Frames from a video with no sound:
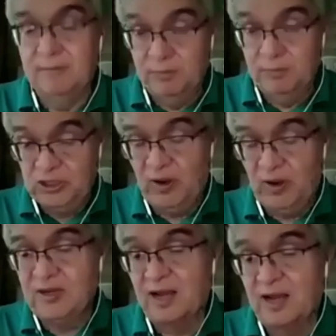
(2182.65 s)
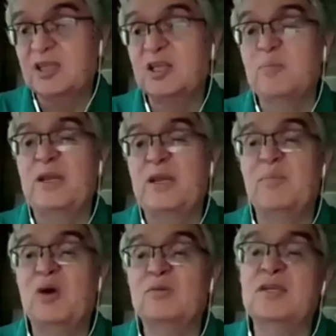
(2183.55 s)
So I talked a little bit about
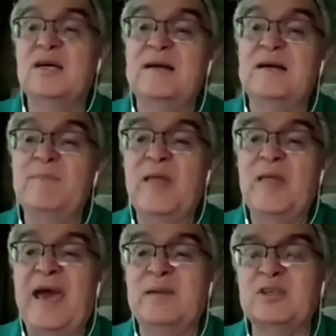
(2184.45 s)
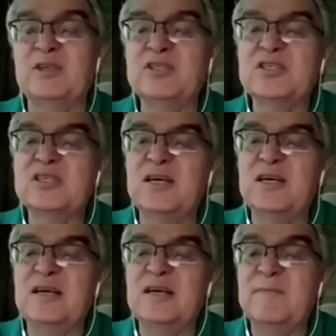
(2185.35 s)
animals
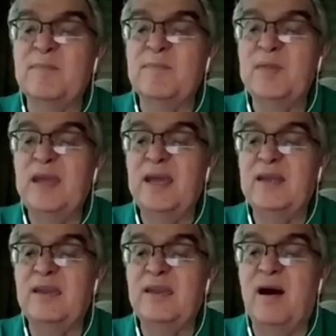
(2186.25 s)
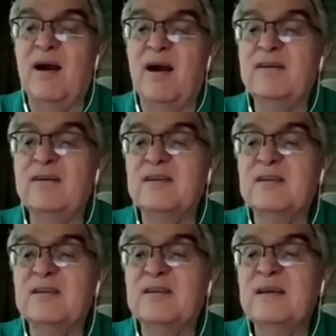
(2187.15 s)
in art
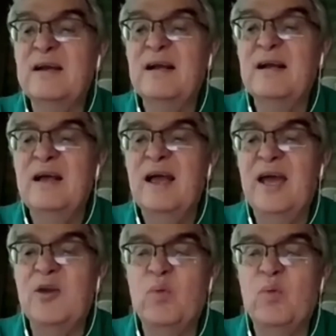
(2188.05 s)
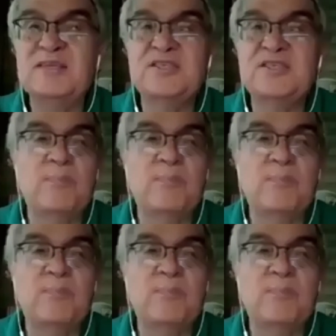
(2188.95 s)
and why is it important to me.